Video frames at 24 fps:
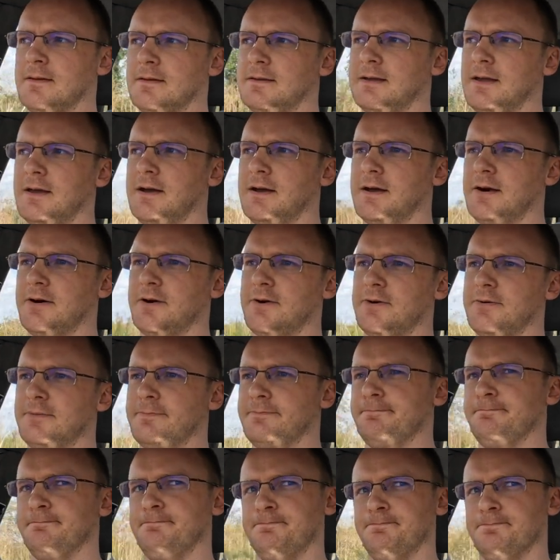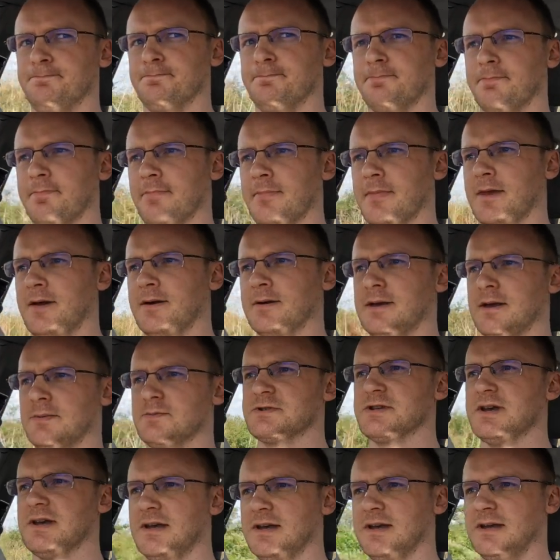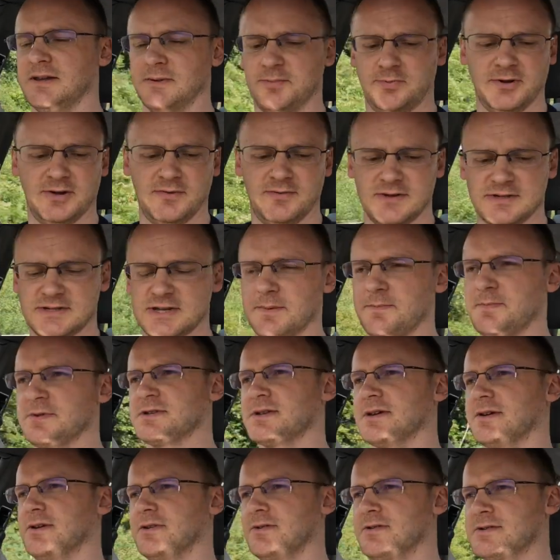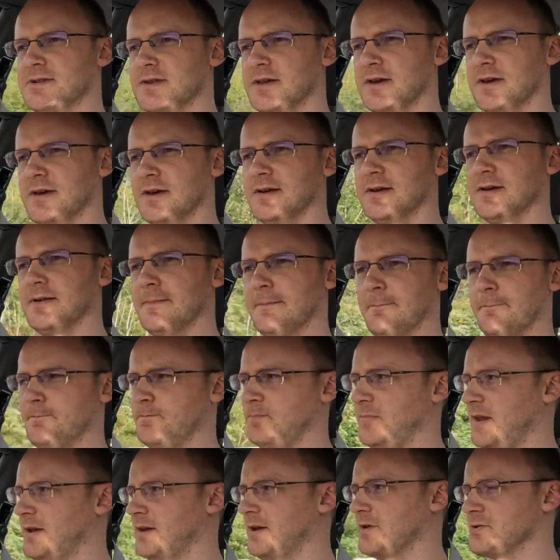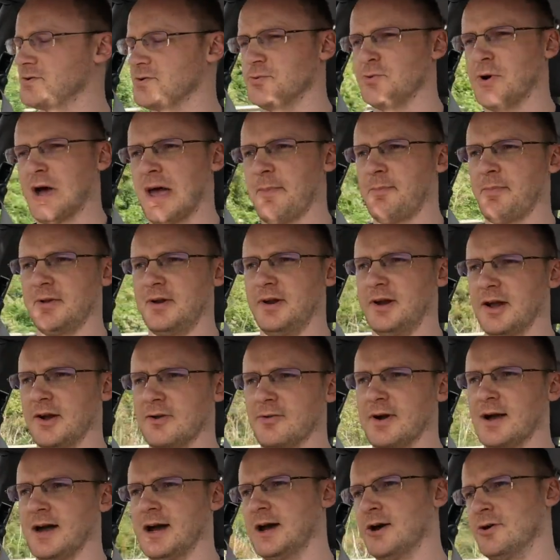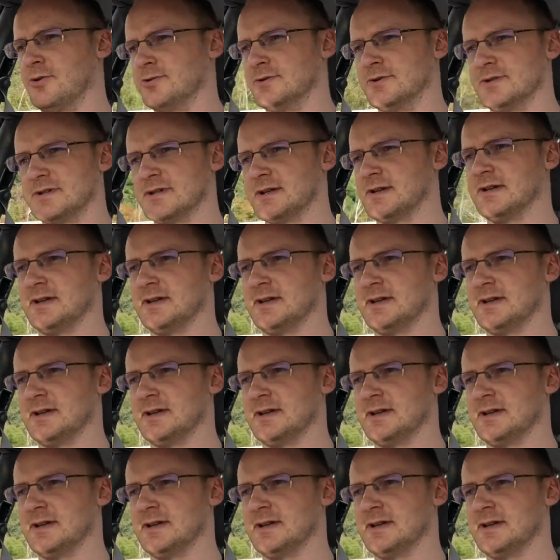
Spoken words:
Now, I kept saying in the previous episodes that, you know, it's all happening around